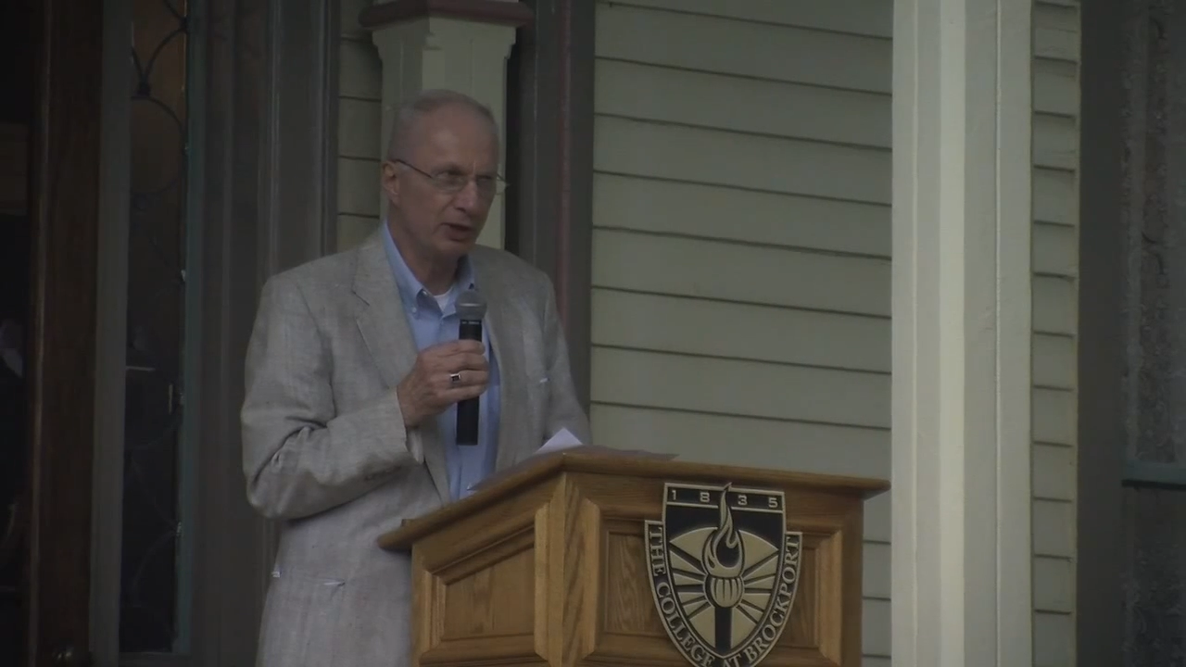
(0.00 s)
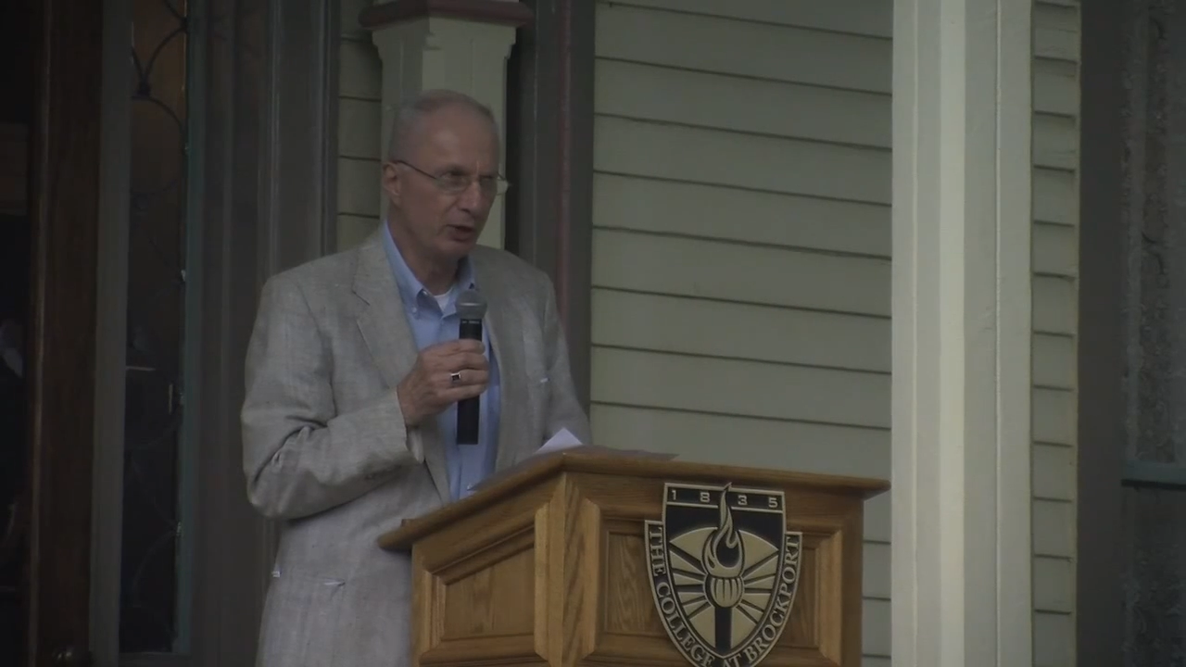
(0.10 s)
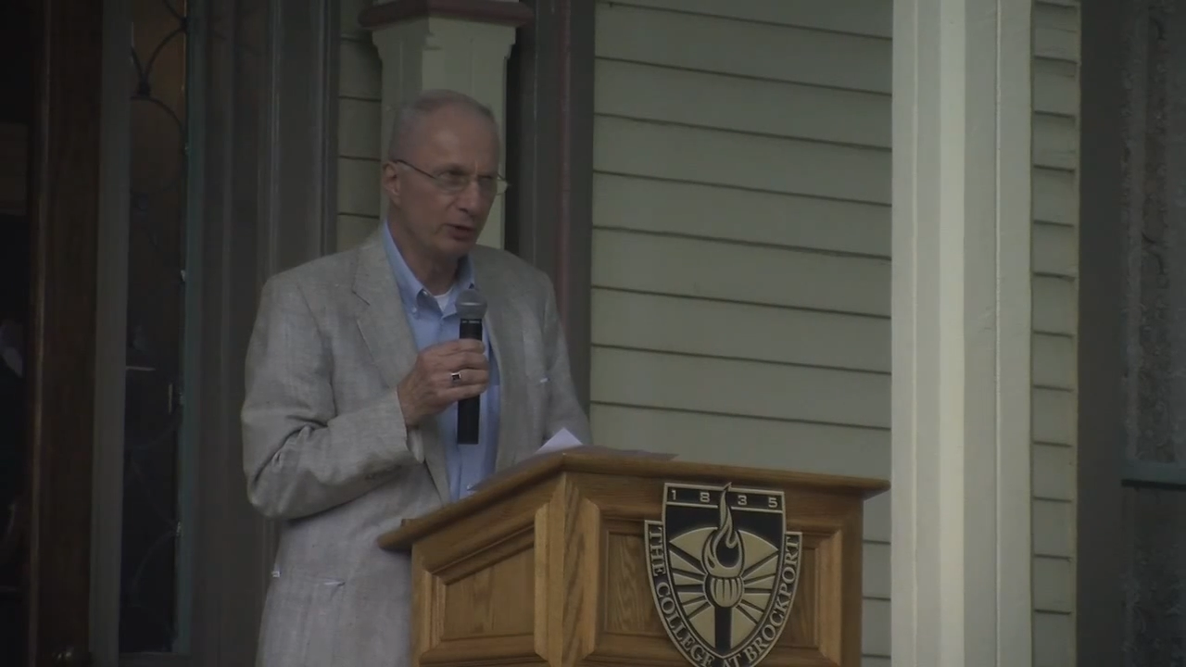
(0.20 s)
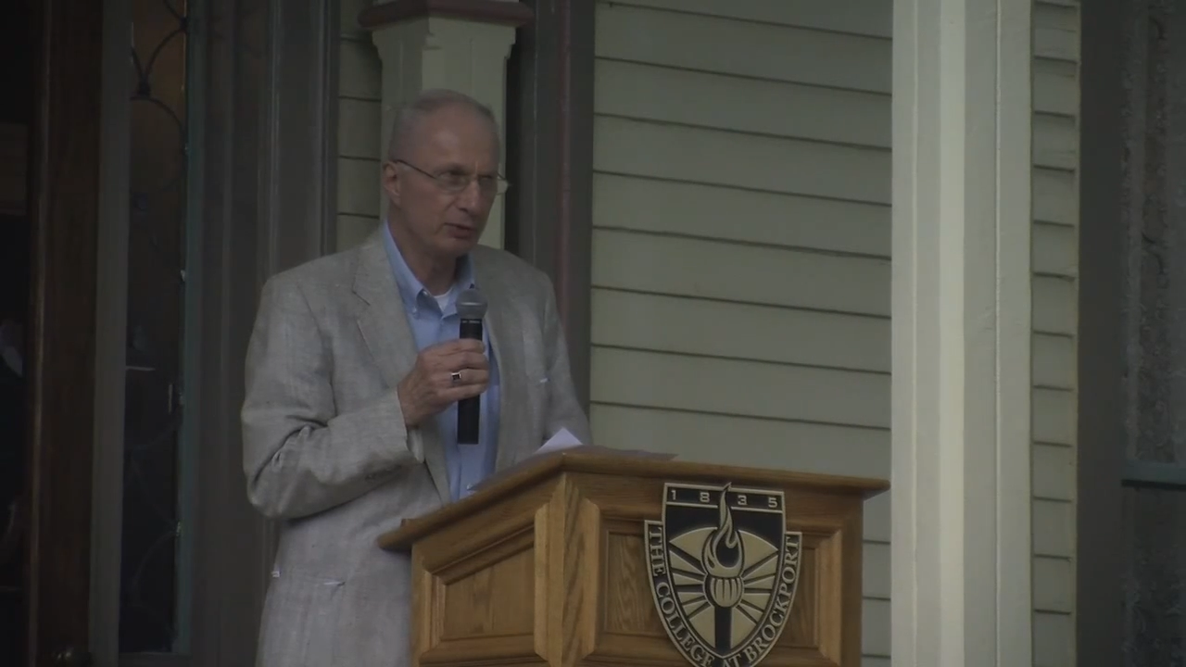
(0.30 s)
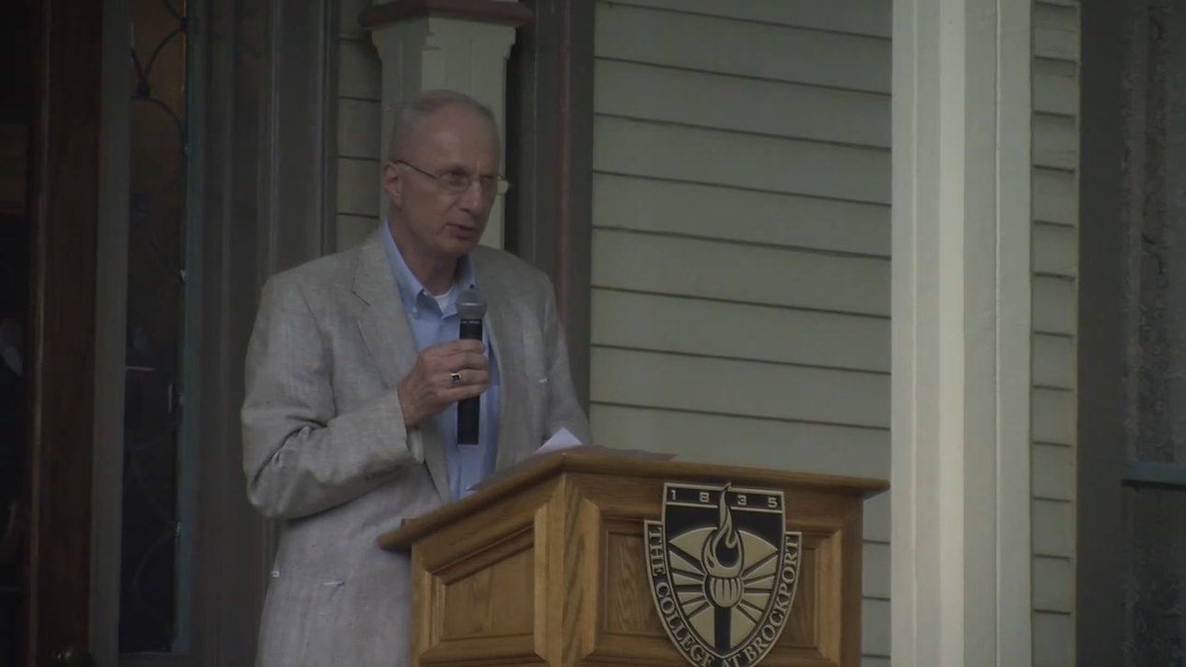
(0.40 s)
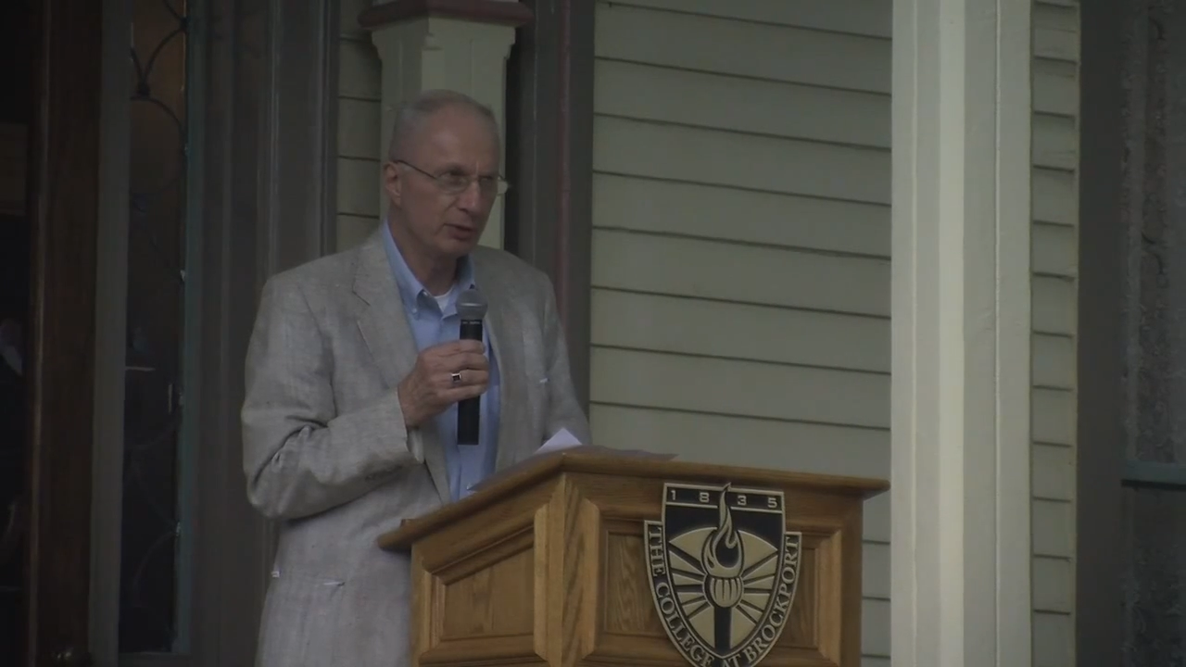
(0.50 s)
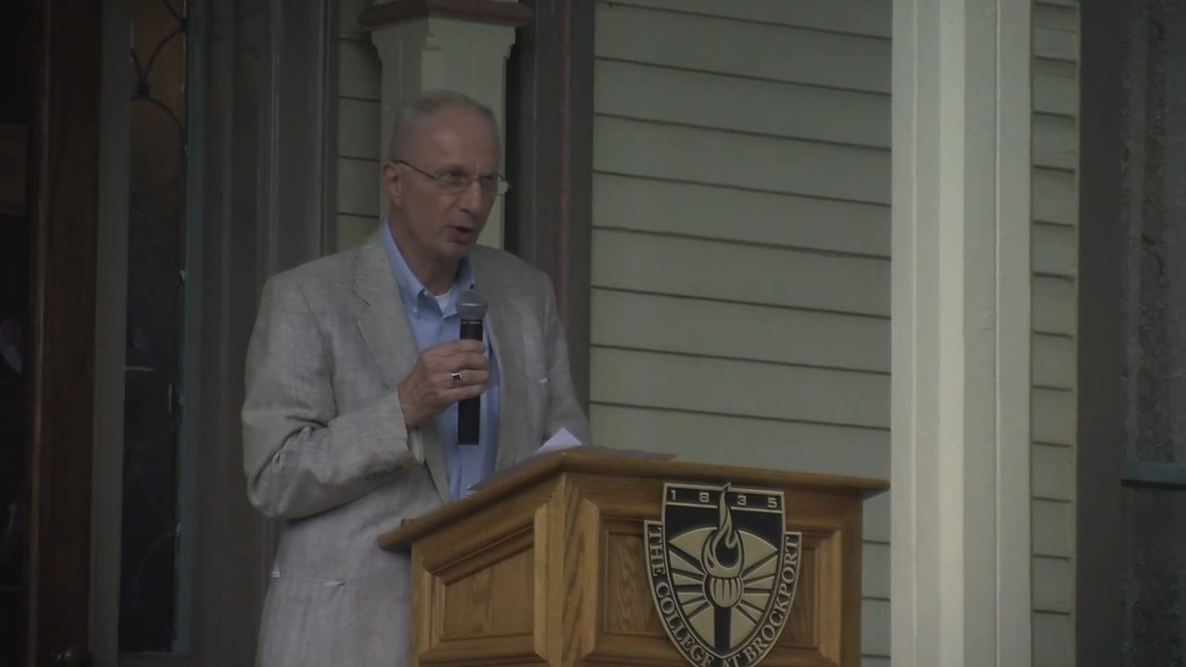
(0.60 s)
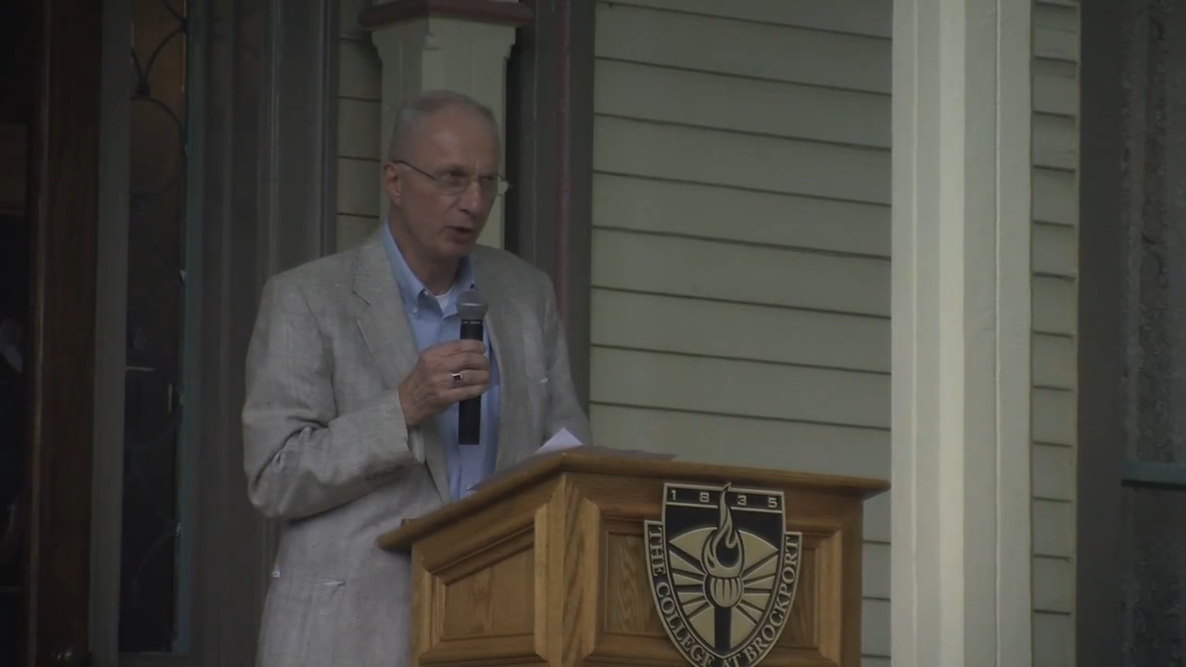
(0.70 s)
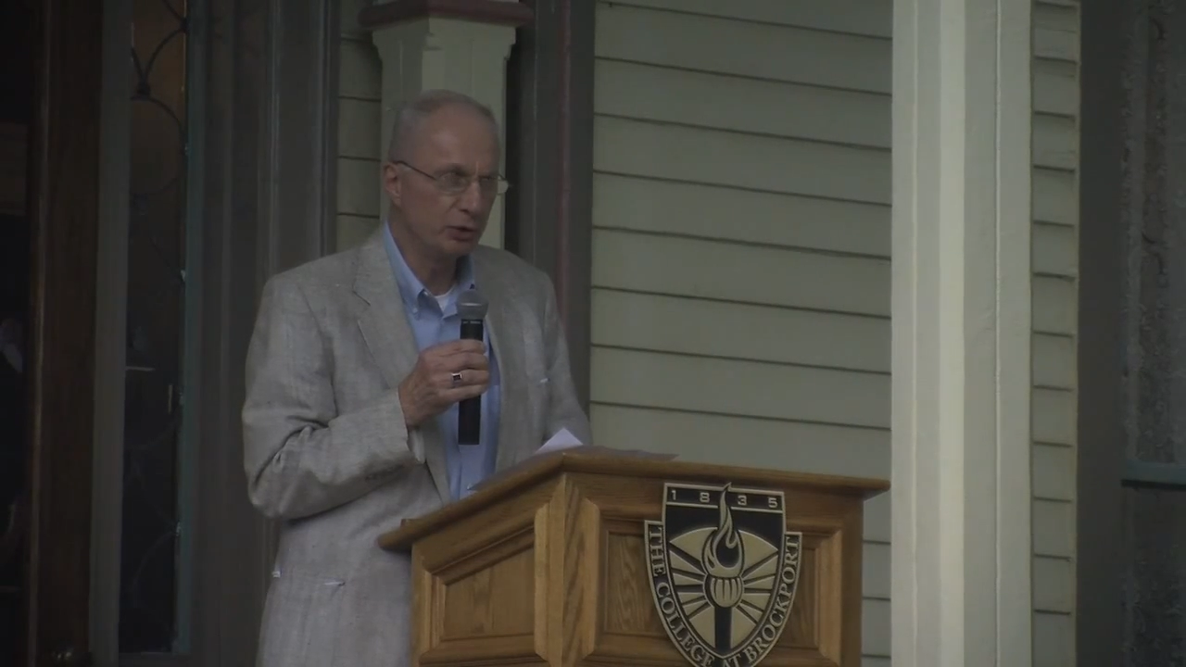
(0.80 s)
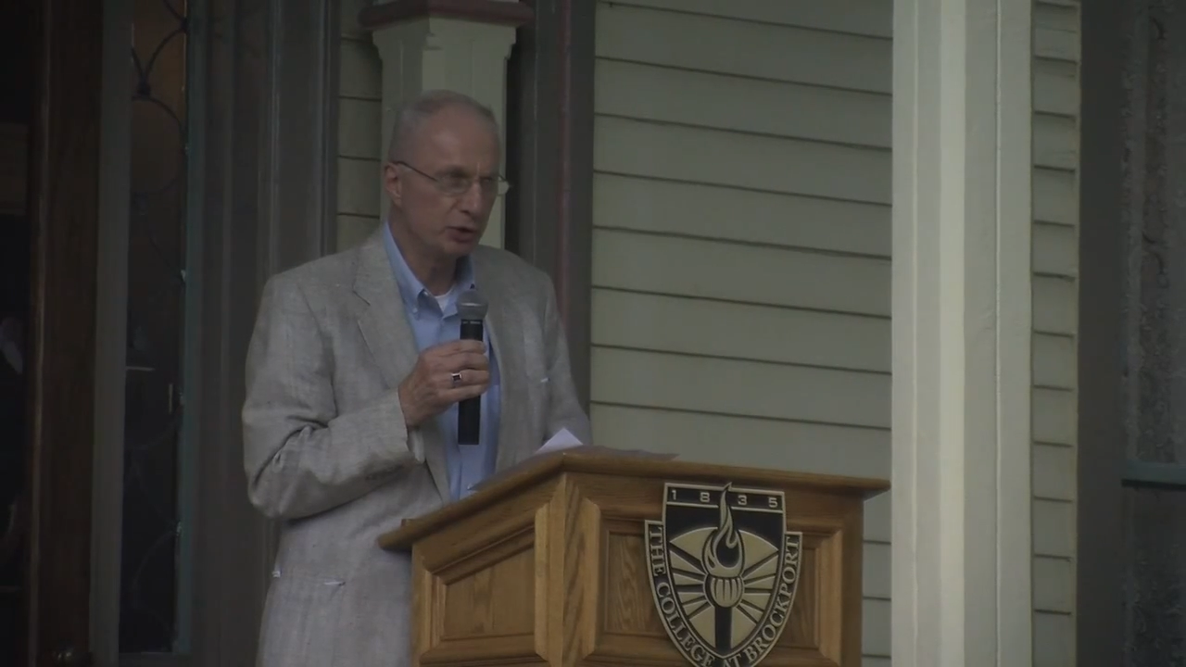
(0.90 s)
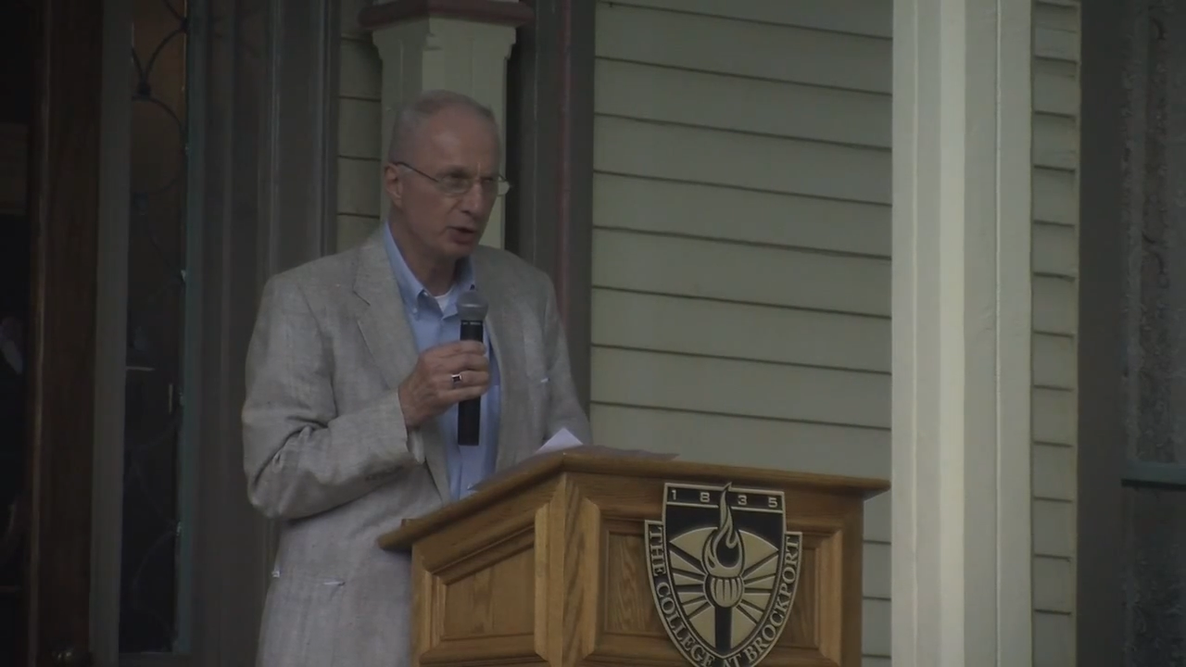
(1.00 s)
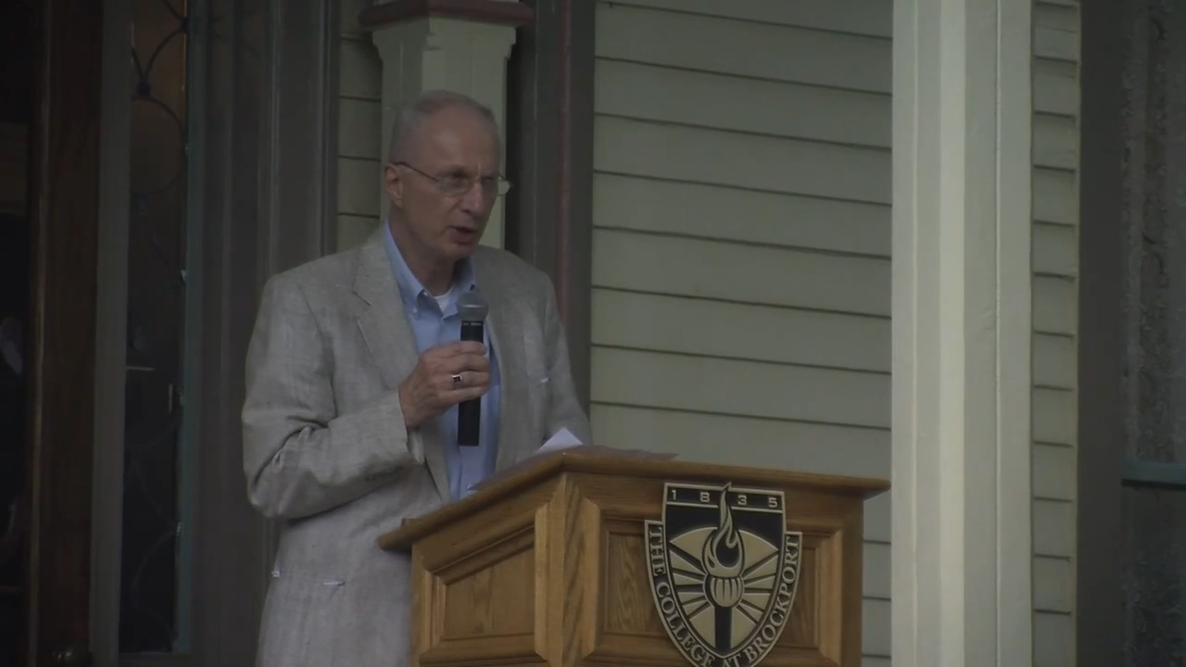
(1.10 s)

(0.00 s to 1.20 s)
"No, coach."